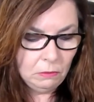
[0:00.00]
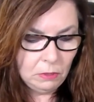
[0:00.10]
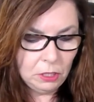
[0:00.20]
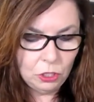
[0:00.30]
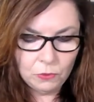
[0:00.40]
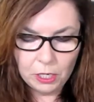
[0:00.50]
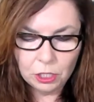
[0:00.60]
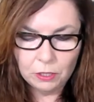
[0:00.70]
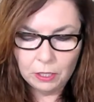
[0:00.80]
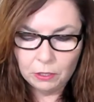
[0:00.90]

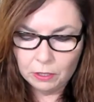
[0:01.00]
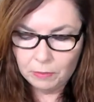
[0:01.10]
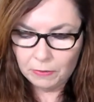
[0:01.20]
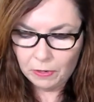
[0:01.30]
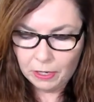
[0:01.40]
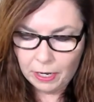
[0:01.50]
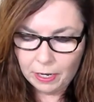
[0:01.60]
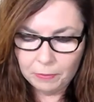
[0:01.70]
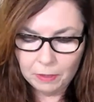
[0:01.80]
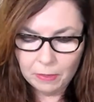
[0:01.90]
situation that you're going to be very
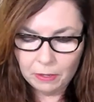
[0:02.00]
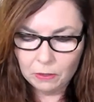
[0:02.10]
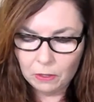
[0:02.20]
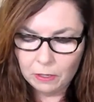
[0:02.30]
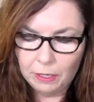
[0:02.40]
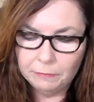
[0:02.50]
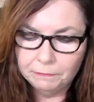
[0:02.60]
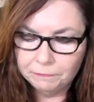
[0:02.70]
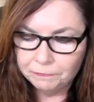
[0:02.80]
happy about. All right.